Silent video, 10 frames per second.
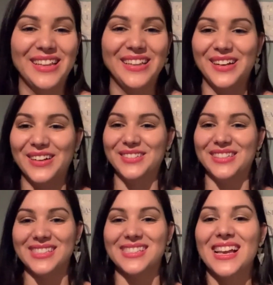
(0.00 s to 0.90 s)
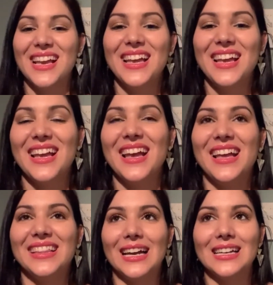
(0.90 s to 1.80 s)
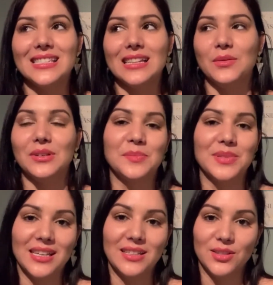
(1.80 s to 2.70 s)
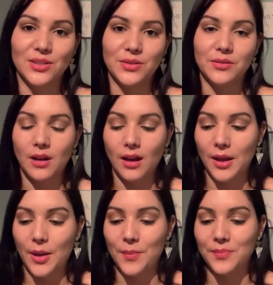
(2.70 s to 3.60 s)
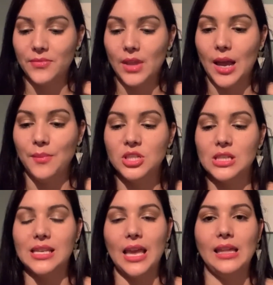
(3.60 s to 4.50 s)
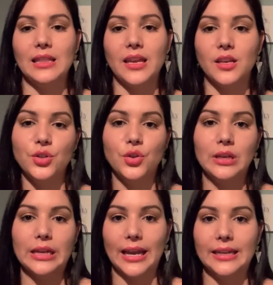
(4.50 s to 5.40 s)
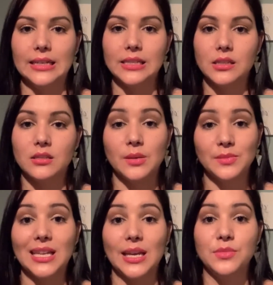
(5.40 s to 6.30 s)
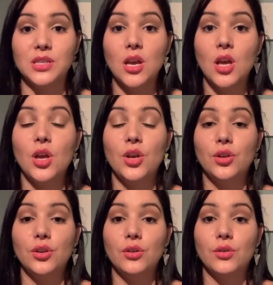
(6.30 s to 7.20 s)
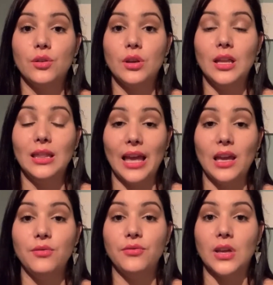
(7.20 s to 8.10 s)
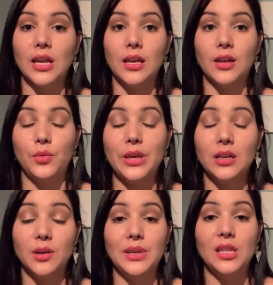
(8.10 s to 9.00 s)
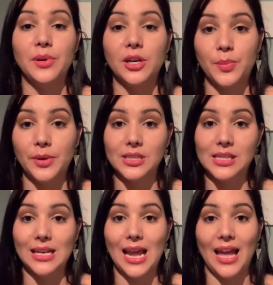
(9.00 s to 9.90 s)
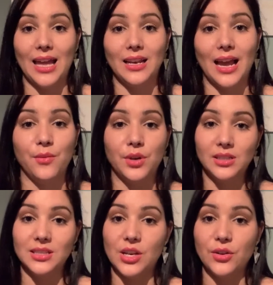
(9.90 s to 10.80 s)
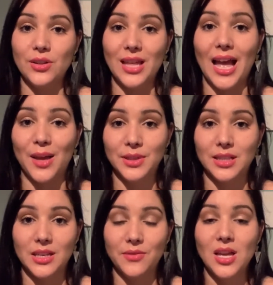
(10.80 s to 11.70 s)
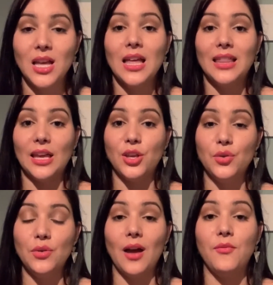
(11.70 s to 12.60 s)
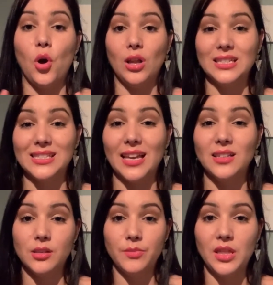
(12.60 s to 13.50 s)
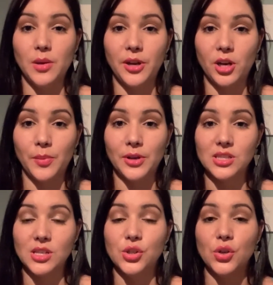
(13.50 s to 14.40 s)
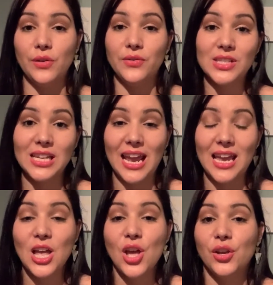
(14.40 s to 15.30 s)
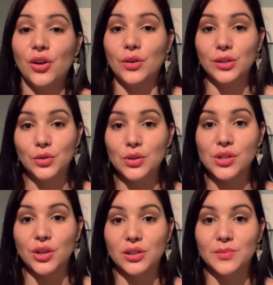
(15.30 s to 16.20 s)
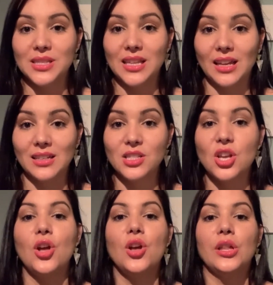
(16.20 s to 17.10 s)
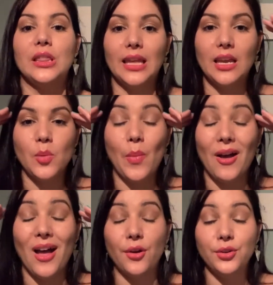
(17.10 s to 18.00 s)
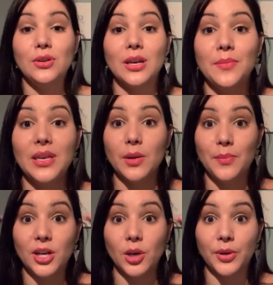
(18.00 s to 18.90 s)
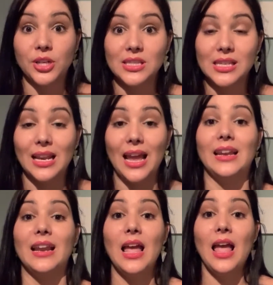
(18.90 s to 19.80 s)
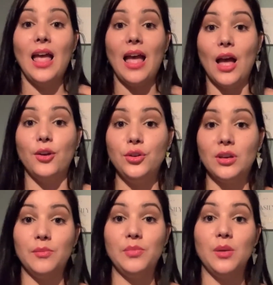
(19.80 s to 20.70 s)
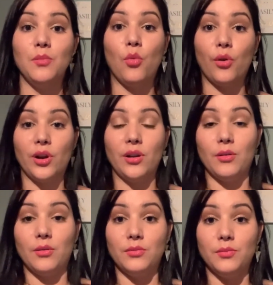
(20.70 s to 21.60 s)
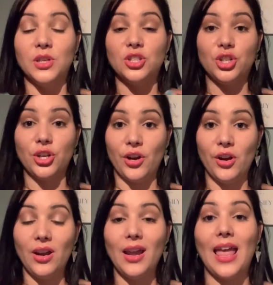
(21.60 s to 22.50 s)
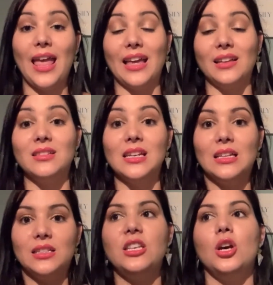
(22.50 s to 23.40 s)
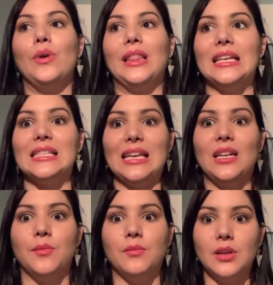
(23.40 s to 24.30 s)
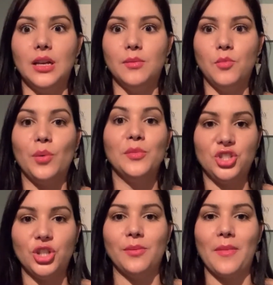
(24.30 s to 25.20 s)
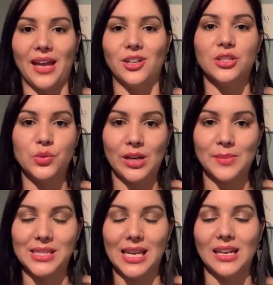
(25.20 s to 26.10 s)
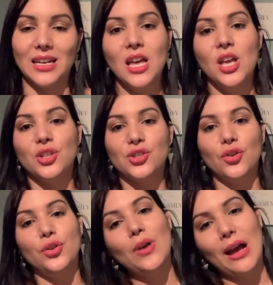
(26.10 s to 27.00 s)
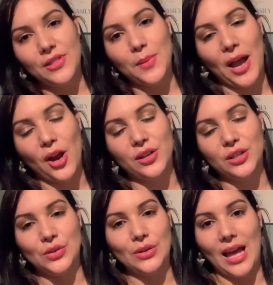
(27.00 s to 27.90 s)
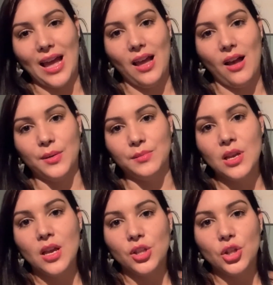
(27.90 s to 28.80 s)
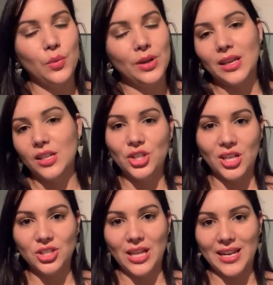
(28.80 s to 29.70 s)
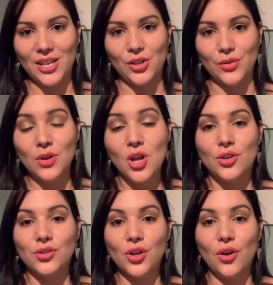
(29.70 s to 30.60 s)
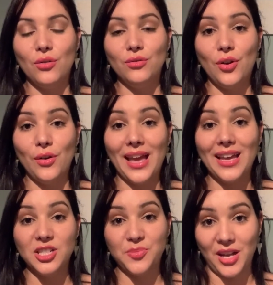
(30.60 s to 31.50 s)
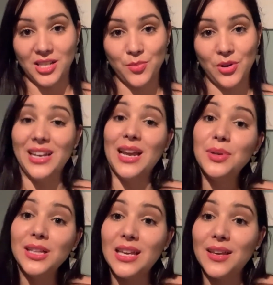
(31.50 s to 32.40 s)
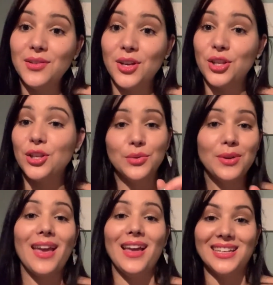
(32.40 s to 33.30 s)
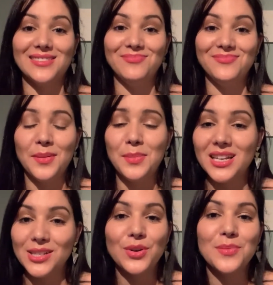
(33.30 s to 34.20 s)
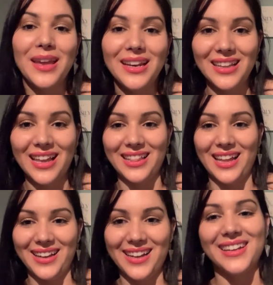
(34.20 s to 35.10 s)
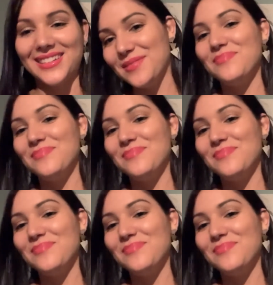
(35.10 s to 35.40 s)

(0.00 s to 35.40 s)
No, it's that's not what I'm saying to do. Um, I'm just saying, like, you know, in kindness. Sometimes in life, uh, we could be the bigger person. And I want to tell you that I believe that you have all it takes to be the bigger person. So if today you're going through a circumstance, think about how you can be the bigger person and how you can be more mature and deal with this in a in a more mature manner, is what I'm saying. So you have the power to do that. Um no one can change that in you, so know that it is possible, and I believe you can, because we're made like that, guys.